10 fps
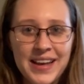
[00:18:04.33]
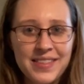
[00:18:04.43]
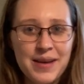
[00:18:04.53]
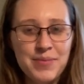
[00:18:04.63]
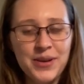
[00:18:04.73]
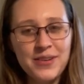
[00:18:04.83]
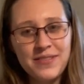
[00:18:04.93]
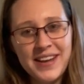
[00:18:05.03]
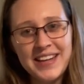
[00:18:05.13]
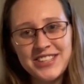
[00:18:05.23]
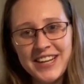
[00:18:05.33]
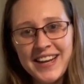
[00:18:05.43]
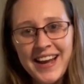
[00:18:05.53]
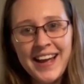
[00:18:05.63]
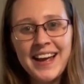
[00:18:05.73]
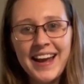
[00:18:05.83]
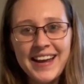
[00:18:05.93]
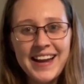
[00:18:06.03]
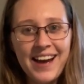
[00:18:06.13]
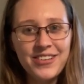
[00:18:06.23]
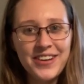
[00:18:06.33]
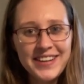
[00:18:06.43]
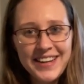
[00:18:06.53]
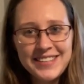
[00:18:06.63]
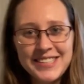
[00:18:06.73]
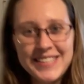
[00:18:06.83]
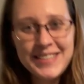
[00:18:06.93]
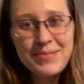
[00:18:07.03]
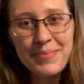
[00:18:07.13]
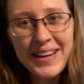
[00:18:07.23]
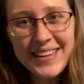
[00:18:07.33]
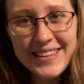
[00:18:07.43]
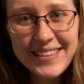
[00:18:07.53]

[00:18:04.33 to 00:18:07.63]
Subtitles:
hit that bell notification, and have a great day. Bye.